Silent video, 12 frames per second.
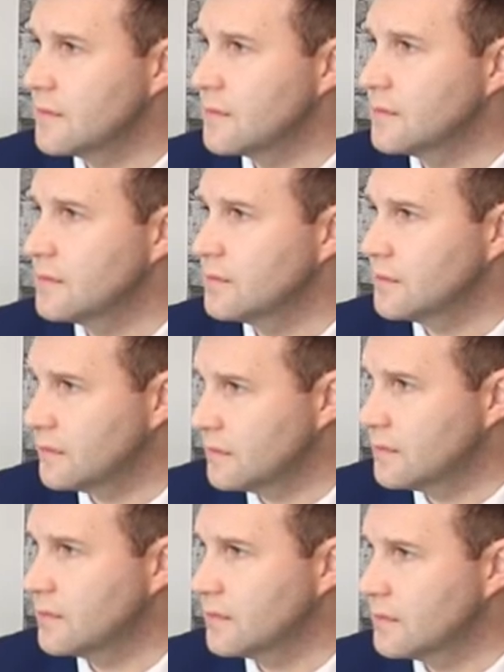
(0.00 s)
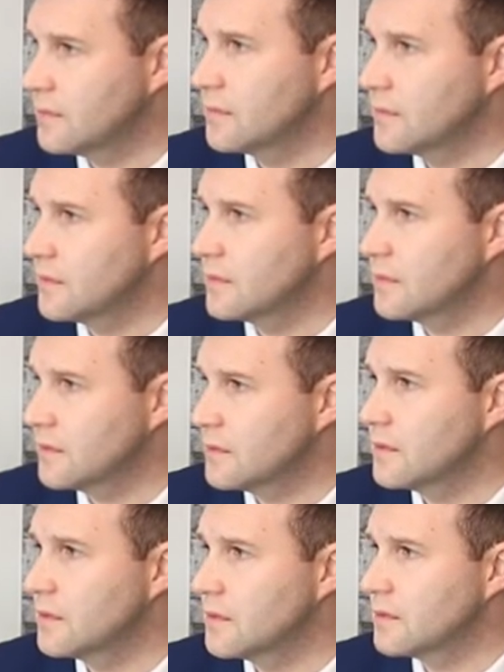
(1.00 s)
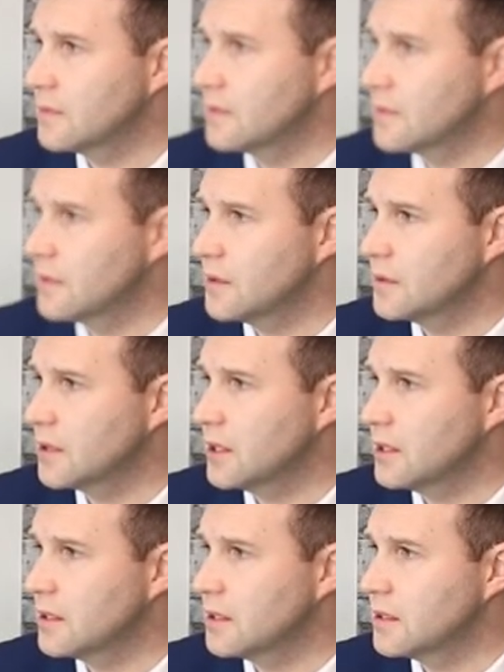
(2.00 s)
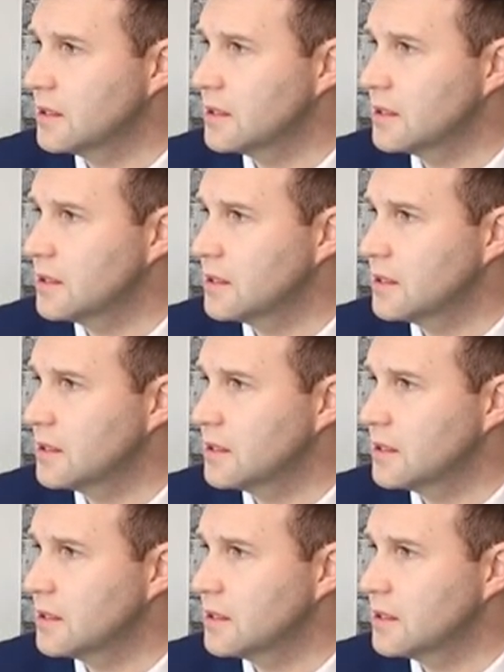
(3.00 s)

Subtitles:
[no speech]